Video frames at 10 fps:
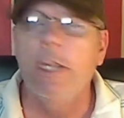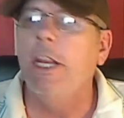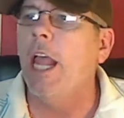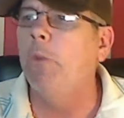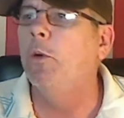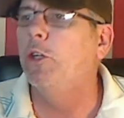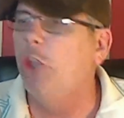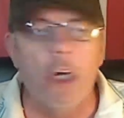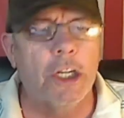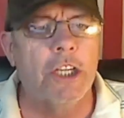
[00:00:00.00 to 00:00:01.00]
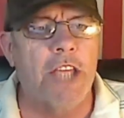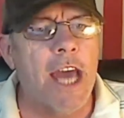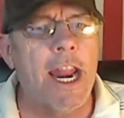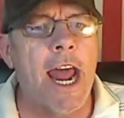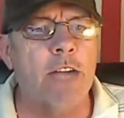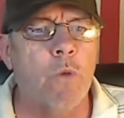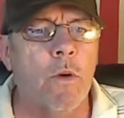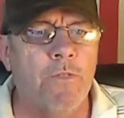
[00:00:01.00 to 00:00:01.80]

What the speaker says: and would look at that actual